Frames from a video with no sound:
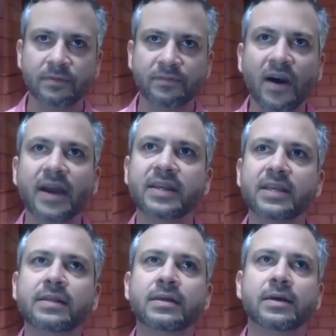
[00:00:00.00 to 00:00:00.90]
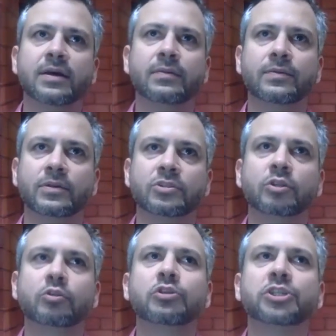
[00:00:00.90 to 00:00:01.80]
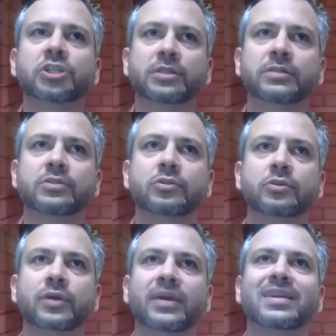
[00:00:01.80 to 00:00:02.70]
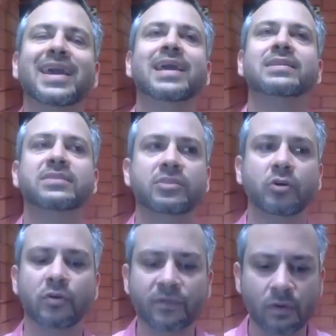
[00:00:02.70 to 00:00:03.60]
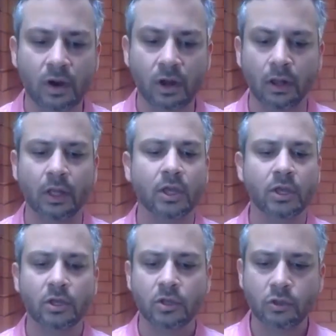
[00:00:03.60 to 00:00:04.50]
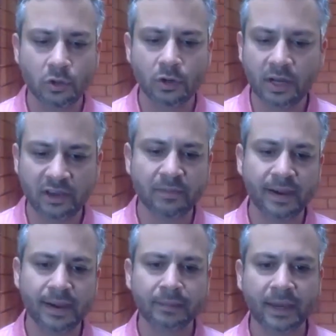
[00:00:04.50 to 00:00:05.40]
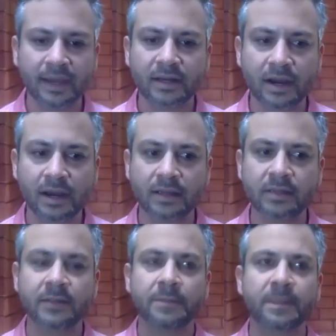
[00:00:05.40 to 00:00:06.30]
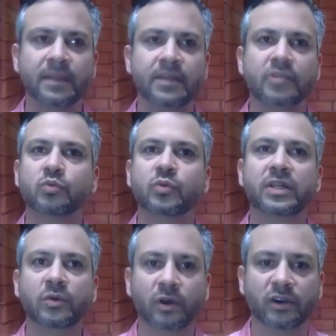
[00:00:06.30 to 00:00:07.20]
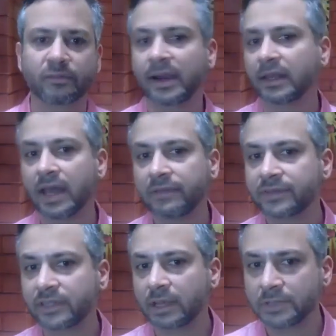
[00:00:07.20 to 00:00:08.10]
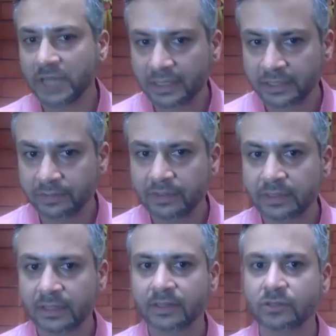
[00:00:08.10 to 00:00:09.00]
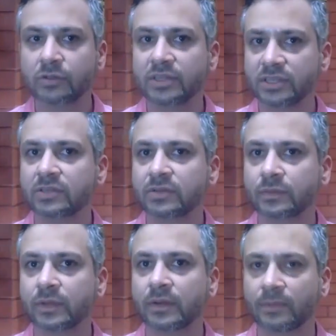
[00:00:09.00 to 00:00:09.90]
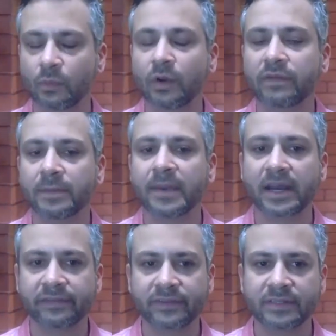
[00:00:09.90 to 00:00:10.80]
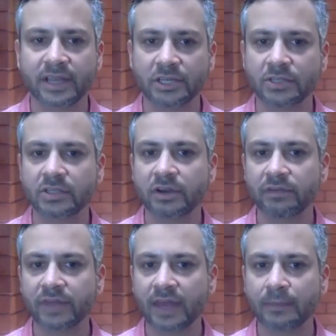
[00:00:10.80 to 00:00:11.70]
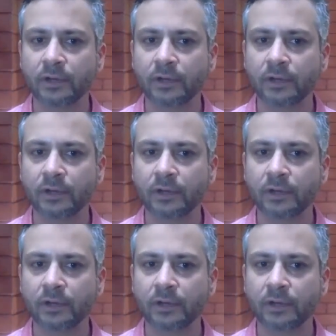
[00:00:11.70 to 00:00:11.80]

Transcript: finding a solution to enhance the overall unity of mankind is really one of my life's objectives. And so this is one of the manifestations of that